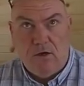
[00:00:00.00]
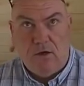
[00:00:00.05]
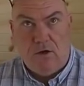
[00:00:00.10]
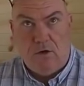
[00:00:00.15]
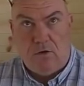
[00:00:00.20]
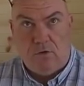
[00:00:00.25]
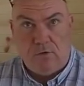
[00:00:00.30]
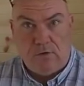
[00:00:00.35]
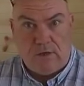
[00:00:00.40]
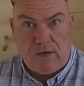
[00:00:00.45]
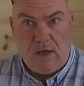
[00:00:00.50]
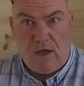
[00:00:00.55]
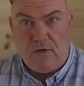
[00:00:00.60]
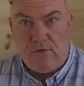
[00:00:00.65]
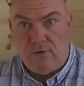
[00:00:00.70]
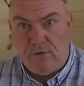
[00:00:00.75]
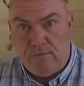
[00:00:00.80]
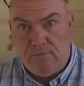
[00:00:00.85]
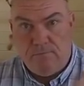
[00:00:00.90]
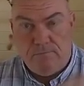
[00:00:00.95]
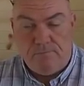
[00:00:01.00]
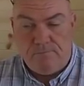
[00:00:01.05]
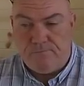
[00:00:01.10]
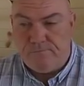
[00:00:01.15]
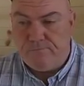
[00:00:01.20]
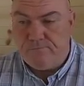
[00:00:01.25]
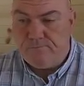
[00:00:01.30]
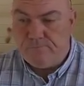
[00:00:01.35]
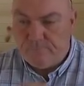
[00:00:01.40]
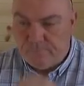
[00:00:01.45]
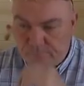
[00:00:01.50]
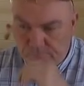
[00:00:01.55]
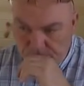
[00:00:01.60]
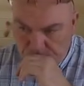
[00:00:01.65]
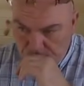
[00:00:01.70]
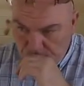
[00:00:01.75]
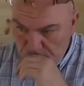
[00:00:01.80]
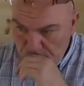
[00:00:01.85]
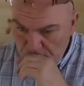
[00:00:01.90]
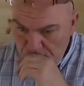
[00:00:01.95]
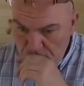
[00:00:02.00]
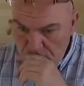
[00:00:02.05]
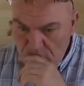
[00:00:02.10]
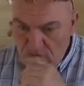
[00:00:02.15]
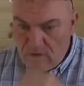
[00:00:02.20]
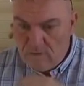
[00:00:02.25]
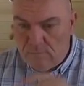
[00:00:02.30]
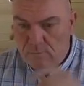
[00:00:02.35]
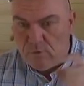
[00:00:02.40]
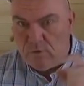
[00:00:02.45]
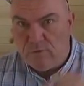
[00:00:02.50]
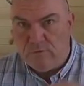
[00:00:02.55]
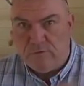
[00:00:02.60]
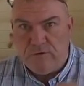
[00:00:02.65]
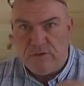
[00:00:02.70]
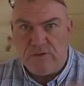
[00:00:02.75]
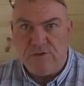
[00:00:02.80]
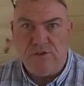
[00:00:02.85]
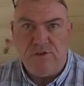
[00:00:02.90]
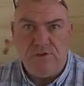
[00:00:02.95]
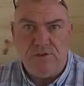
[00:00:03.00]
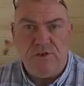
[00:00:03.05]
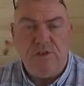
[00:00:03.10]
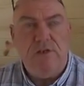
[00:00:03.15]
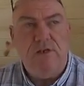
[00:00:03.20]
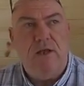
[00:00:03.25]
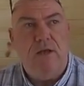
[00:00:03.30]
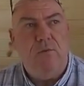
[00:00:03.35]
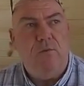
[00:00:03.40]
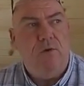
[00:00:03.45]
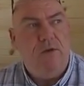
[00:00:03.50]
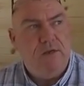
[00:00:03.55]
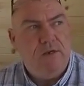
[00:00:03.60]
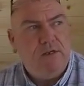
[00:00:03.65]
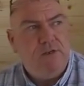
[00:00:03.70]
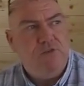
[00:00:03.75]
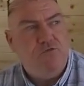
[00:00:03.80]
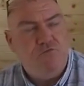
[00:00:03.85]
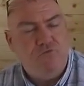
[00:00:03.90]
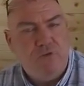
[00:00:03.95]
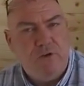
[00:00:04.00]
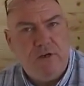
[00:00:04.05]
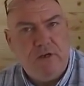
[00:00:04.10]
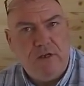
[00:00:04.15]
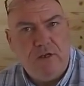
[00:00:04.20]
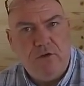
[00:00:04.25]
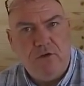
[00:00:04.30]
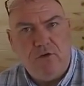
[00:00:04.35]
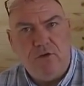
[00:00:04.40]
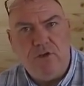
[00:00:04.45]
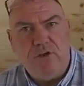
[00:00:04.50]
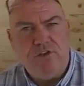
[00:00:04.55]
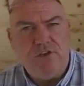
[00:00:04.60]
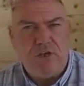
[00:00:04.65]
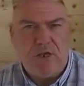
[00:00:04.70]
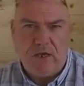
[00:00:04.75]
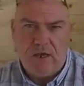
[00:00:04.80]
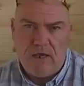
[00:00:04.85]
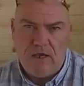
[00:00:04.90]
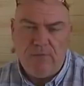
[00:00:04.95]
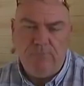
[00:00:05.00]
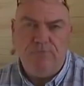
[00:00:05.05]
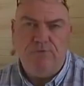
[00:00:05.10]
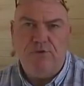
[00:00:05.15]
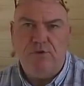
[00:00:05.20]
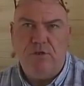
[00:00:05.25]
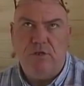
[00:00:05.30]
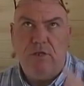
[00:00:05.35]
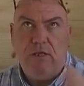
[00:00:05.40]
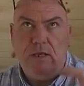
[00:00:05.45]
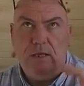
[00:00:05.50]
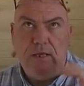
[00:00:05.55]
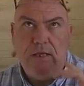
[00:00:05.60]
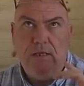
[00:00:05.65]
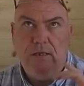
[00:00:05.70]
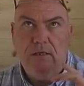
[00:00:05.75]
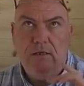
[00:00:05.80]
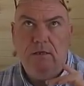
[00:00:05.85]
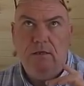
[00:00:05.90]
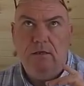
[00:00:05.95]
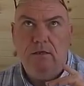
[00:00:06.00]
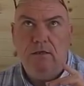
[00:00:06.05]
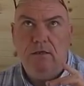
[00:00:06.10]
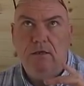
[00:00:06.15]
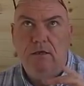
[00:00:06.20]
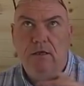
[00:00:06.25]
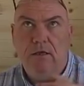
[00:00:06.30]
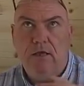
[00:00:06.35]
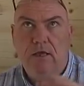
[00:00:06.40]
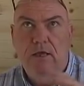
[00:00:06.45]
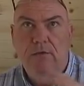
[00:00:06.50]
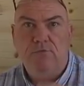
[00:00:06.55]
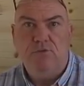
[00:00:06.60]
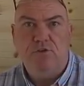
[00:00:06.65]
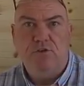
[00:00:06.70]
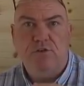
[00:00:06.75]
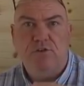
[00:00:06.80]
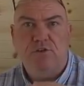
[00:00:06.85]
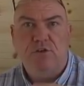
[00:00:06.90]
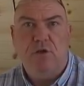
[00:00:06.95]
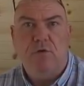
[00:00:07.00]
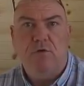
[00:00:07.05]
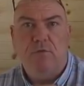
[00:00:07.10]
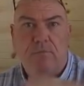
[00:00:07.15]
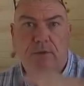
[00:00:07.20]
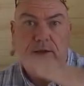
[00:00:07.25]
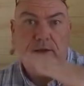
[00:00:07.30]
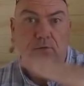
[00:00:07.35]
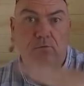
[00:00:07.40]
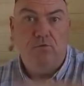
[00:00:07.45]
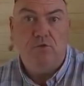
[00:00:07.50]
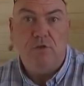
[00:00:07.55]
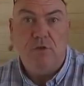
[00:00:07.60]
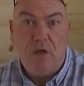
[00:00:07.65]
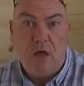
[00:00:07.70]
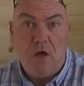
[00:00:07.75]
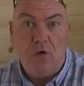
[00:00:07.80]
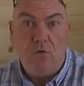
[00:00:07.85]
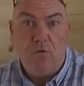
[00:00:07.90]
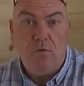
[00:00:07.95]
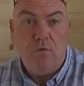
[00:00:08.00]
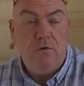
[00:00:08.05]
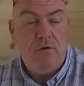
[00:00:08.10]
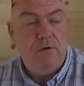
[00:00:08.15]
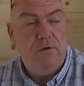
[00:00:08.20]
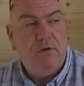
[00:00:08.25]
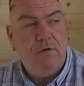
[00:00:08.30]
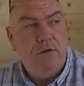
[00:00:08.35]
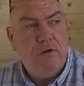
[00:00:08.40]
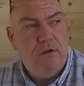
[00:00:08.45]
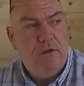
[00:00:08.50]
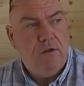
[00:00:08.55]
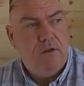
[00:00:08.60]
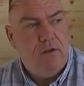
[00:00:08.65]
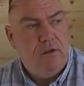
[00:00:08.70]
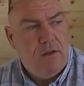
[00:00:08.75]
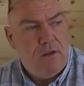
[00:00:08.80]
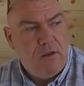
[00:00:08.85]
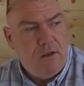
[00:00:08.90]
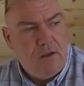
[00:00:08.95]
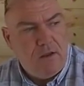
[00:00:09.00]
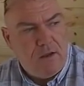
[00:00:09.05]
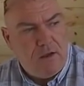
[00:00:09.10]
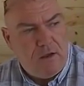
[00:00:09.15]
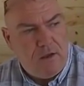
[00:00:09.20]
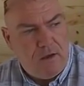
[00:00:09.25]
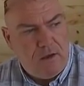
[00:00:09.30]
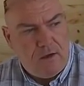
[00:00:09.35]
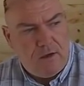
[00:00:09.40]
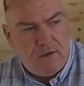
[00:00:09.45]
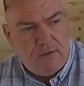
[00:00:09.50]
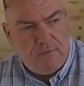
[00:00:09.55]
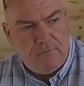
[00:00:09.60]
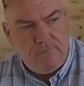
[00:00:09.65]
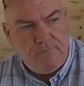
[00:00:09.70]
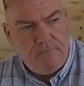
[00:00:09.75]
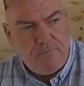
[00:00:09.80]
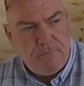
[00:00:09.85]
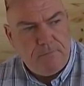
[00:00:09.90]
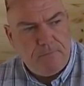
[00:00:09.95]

along the guttering, and put the fixings in that way. That's really good because it keeps the solar panels low. I've